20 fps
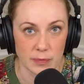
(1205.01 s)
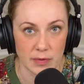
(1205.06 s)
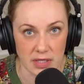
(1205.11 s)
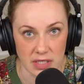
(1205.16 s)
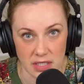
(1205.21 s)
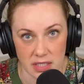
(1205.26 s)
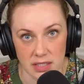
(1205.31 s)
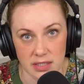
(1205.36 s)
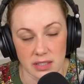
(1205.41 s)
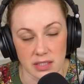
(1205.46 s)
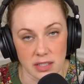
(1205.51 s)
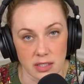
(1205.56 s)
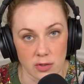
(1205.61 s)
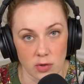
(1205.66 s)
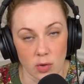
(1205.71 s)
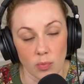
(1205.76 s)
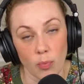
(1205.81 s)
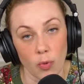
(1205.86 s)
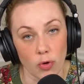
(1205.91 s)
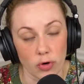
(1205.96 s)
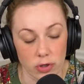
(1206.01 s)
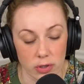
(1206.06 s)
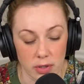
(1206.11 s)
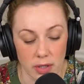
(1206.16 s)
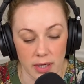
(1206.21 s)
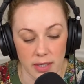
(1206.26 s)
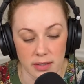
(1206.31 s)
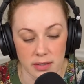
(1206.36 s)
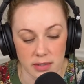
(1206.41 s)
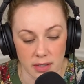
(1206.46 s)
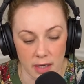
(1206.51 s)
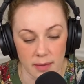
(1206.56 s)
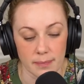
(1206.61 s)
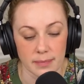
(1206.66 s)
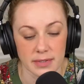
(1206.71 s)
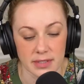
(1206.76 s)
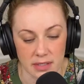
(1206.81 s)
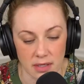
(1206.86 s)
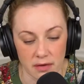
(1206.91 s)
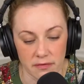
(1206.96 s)
PTSD or borderline
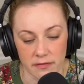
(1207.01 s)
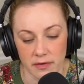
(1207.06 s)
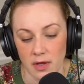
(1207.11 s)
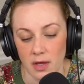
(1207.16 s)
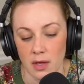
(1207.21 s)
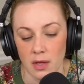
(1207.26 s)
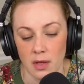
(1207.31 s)
type stuff,